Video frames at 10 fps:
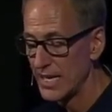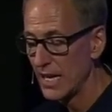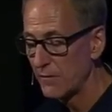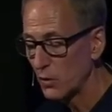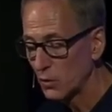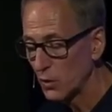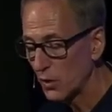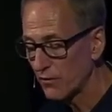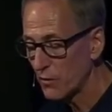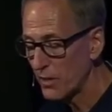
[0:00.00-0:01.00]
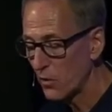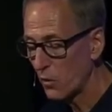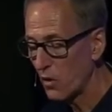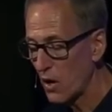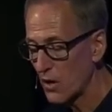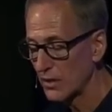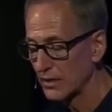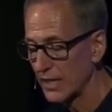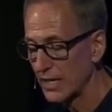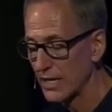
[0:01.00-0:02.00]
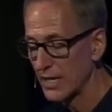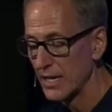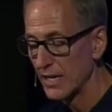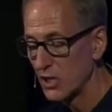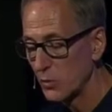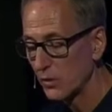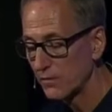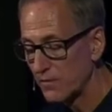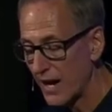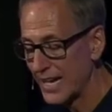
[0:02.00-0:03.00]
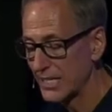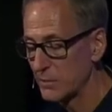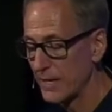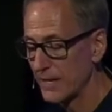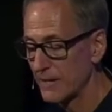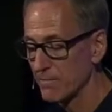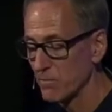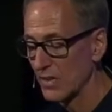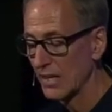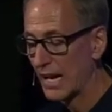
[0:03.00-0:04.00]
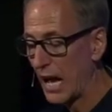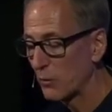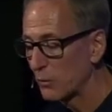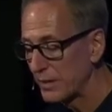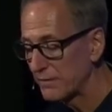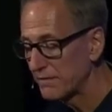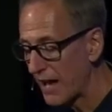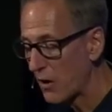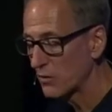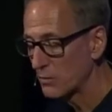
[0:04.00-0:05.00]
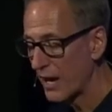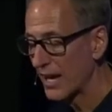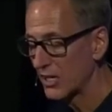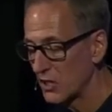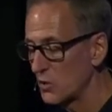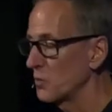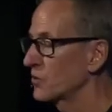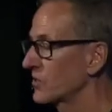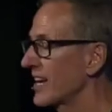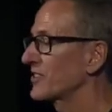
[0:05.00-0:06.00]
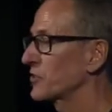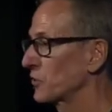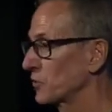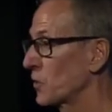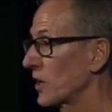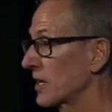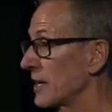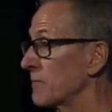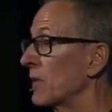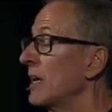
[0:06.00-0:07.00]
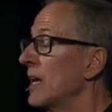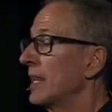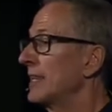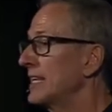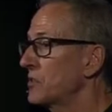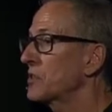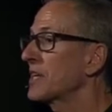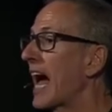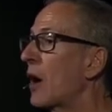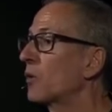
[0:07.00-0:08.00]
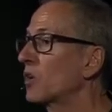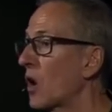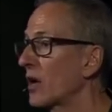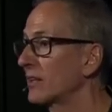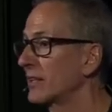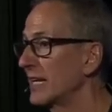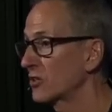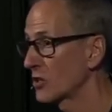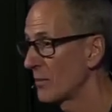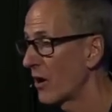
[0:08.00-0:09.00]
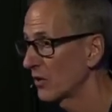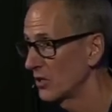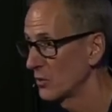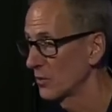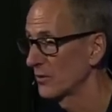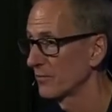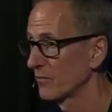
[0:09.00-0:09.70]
If you look for Me wholeheartedly, you will find Me. I will be found by you, says the Lord." This is how God thinks about you.